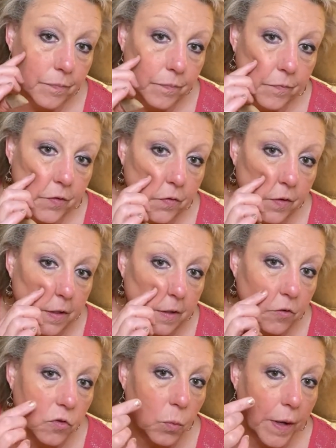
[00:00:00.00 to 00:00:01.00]
just a little
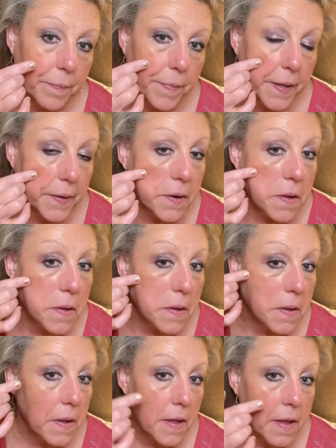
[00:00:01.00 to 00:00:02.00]
swipe in.
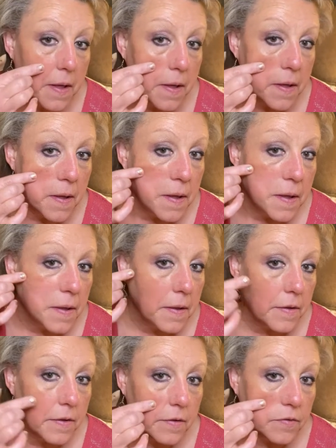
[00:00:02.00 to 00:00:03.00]

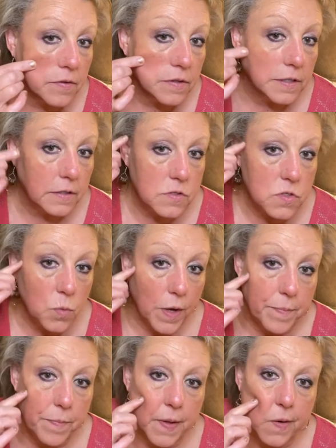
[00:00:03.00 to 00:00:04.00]
Just a little
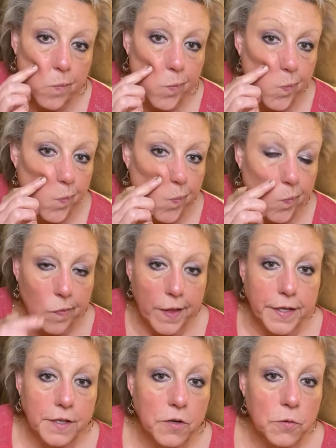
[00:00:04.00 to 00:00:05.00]
swipe in.
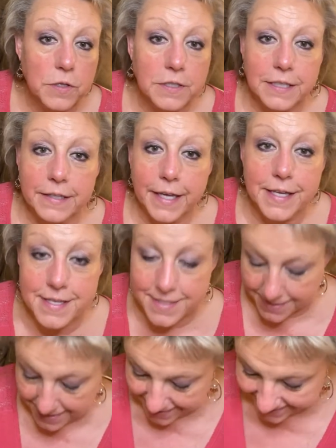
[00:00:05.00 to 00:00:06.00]
Like, you know, the little Nike
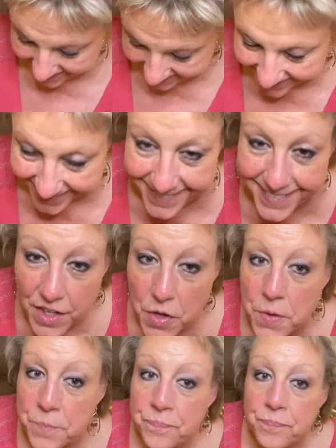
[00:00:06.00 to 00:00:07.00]
sign.
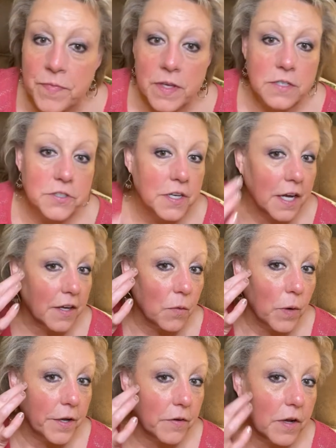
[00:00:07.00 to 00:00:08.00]
You're not going to
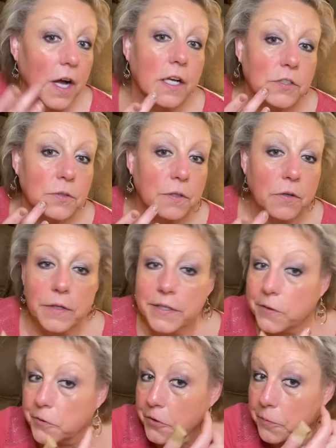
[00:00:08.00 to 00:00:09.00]
want your contour going
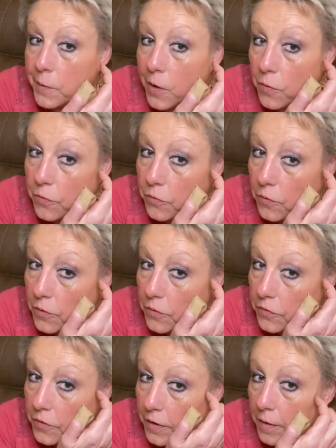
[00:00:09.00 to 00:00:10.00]
down to your mouth. So you
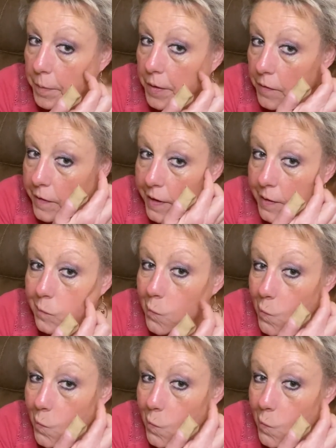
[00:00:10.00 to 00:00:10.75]
start up here again.